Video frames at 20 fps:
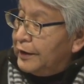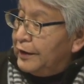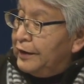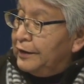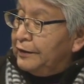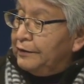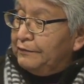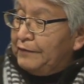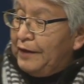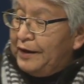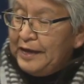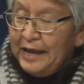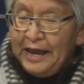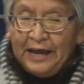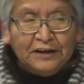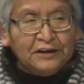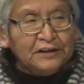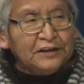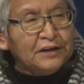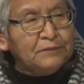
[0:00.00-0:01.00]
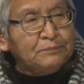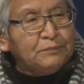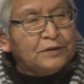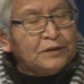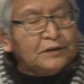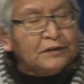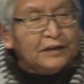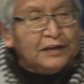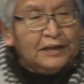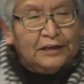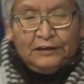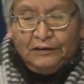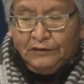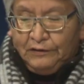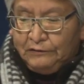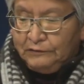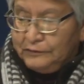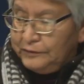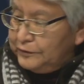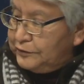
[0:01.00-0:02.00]
And I had it up, and you
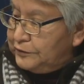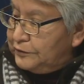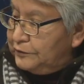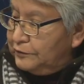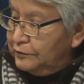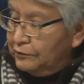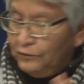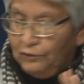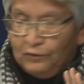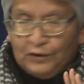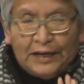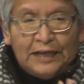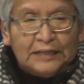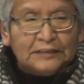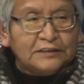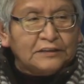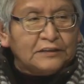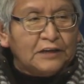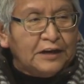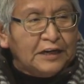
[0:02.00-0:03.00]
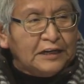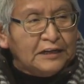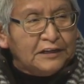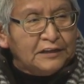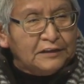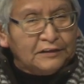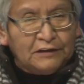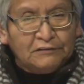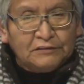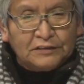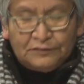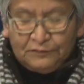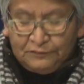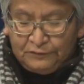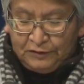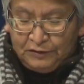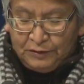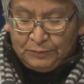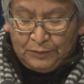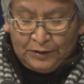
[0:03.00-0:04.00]
know, Lori had signed it, and I was
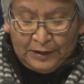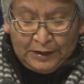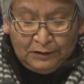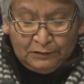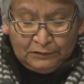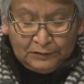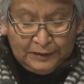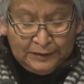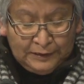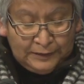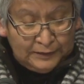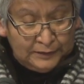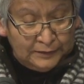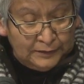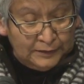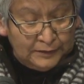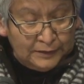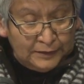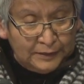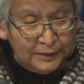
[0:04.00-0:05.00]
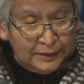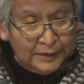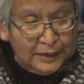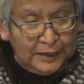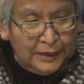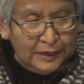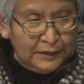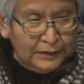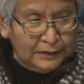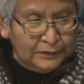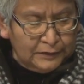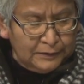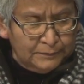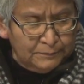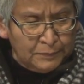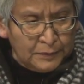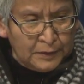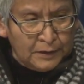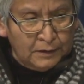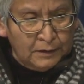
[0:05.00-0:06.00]
very proud.
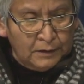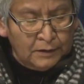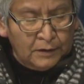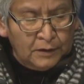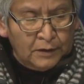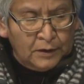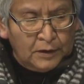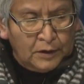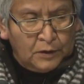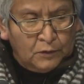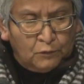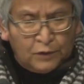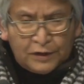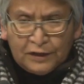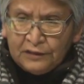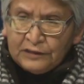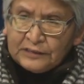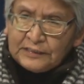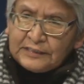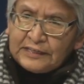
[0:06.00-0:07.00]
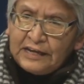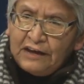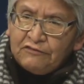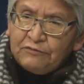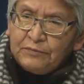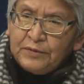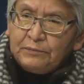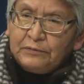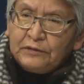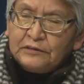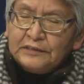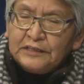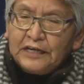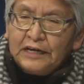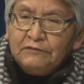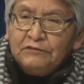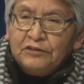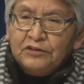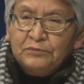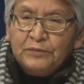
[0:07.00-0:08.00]
And one of the staff members
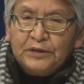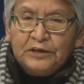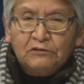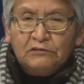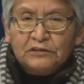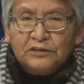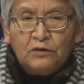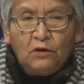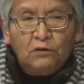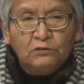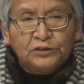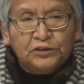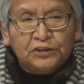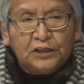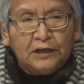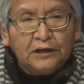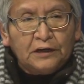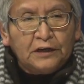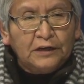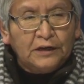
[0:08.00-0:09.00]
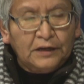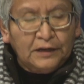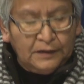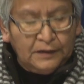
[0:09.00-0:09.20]
came to me, who was Ho-Chunk,